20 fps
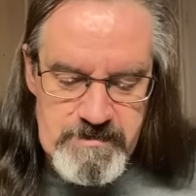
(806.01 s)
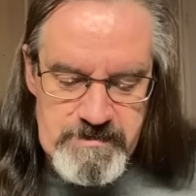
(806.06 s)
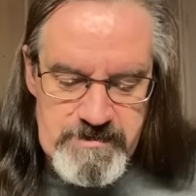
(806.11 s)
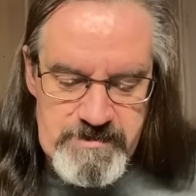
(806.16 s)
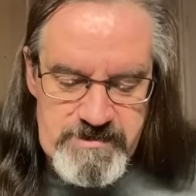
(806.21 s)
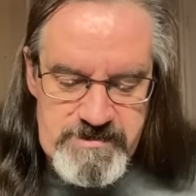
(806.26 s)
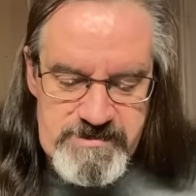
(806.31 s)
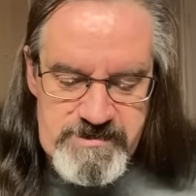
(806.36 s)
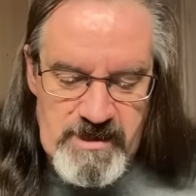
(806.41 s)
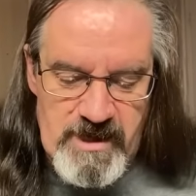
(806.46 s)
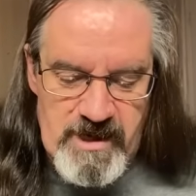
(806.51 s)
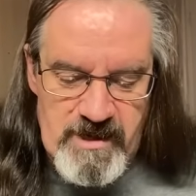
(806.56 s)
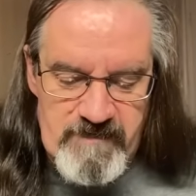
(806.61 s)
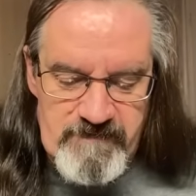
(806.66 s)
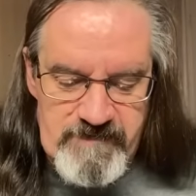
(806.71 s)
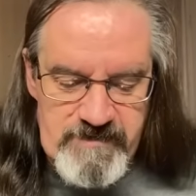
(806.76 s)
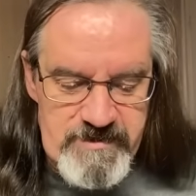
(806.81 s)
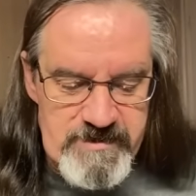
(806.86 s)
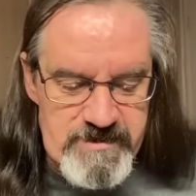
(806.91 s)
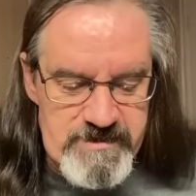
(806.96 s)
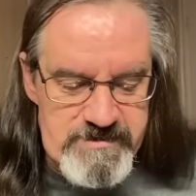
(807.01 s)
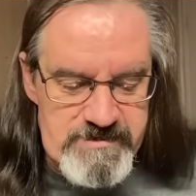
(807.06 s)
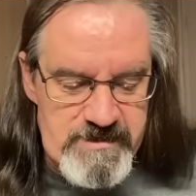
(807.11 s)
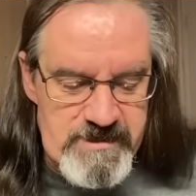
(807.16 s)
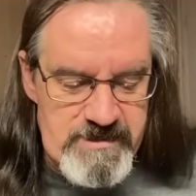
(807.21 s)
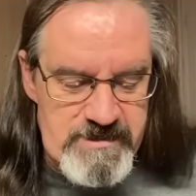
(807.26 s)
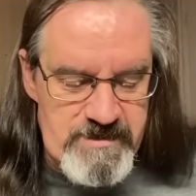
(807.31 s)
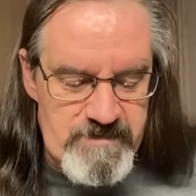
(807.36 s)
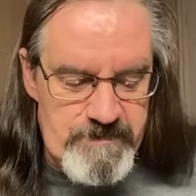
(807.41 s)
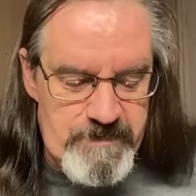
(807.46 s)
The sovereign is
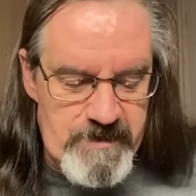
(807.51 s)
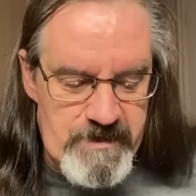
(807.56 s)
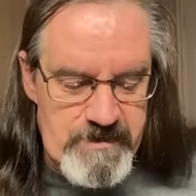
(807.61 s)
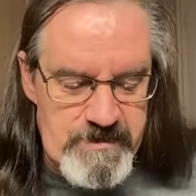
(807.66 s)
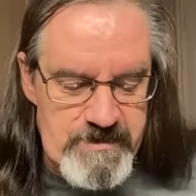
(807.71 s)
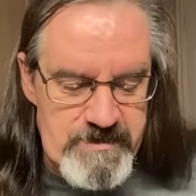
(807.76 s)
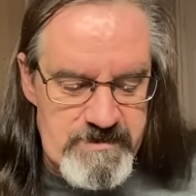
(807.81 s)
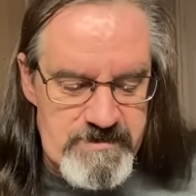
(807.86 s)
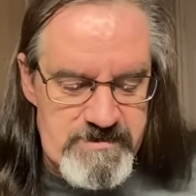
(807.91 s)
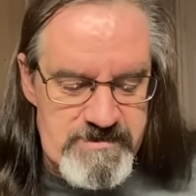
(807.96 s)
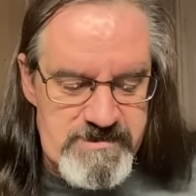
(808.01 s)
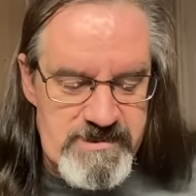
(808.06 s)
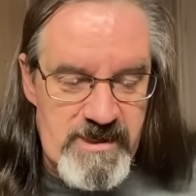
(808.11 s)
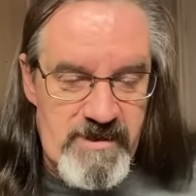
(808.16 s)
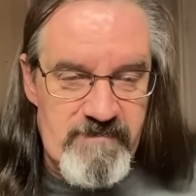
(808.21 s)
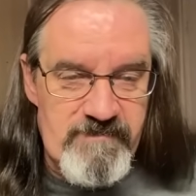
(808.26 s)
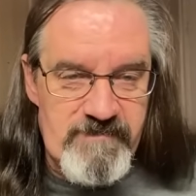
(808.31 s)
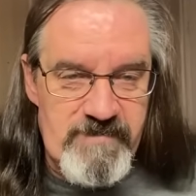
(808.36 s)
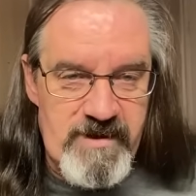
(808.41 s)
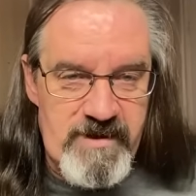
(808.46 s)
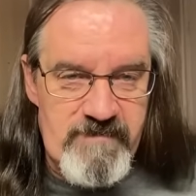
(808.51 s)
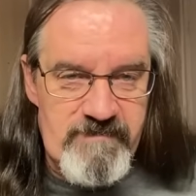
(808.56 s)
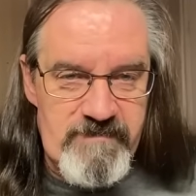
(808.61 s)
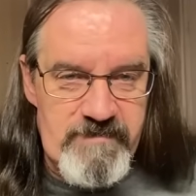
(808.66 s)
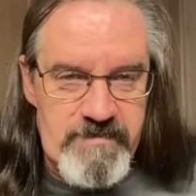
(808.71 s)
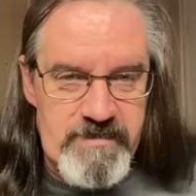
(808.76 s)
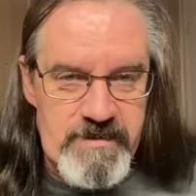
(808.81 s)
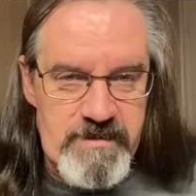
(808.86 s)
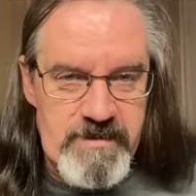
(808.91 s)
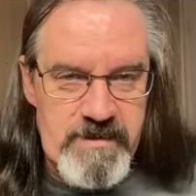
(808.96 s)
independent,
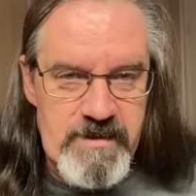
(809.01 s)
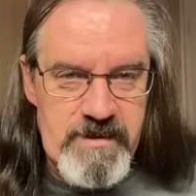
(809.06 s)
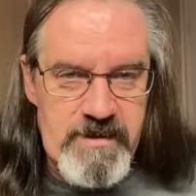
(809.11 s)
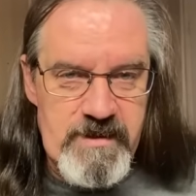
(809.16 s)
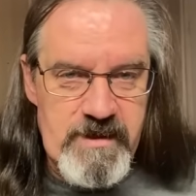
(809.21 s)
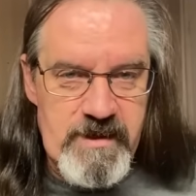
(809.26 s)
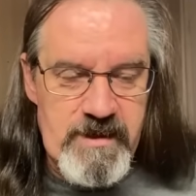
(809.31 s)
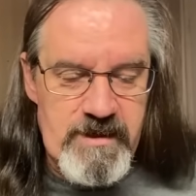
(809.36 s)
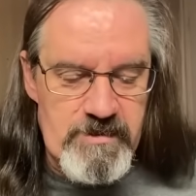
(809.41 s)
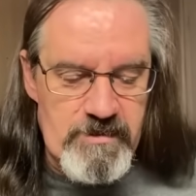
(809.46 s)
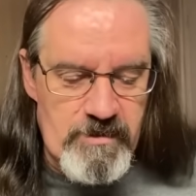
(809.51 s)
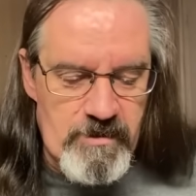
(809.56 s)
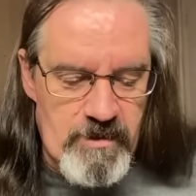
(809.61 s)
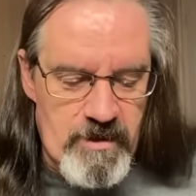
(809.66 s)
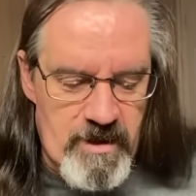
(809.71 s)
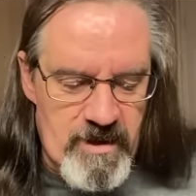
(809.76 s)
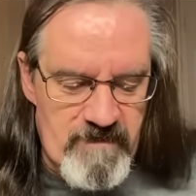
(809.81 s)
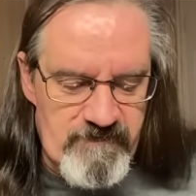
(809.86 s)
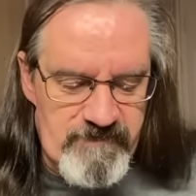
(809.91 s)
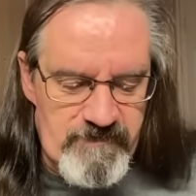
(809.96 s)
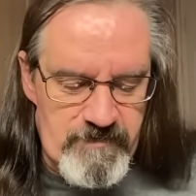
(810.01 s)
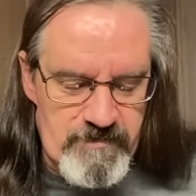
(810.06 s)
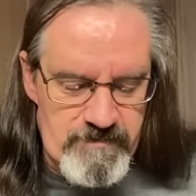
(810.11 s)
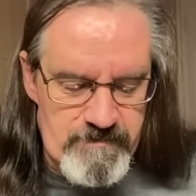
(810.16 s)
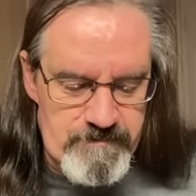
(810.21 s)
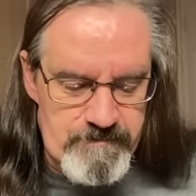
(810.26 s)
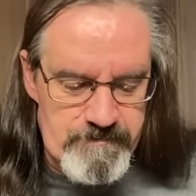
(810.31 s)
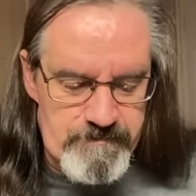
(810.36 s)
self-governing, and lawful.